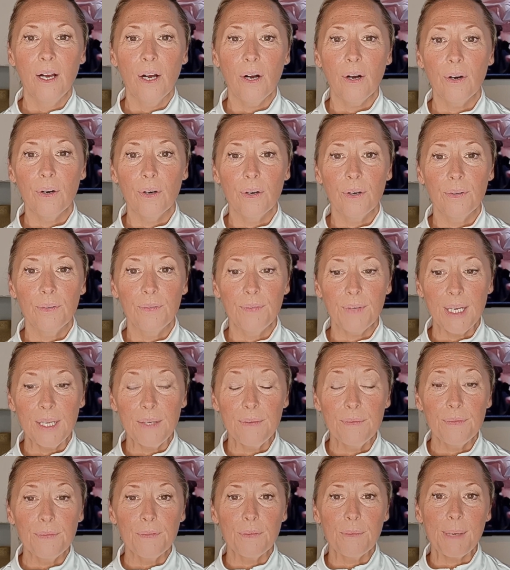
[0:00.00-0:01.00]
of
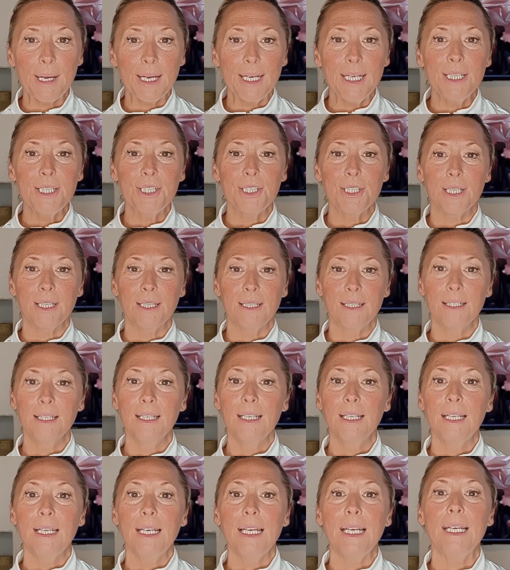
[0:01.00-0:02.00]
information
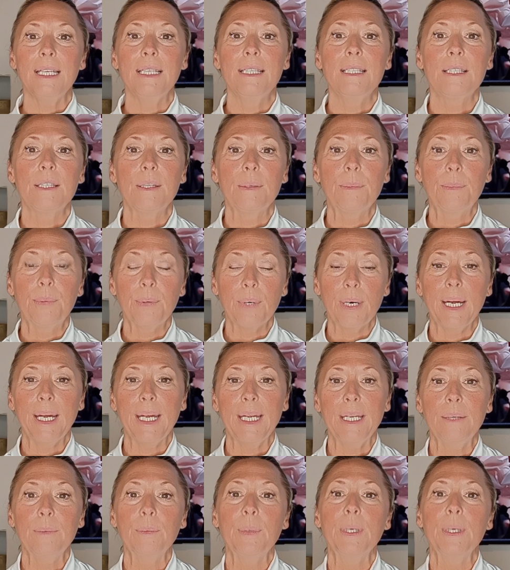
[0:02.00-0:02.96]
into the brain,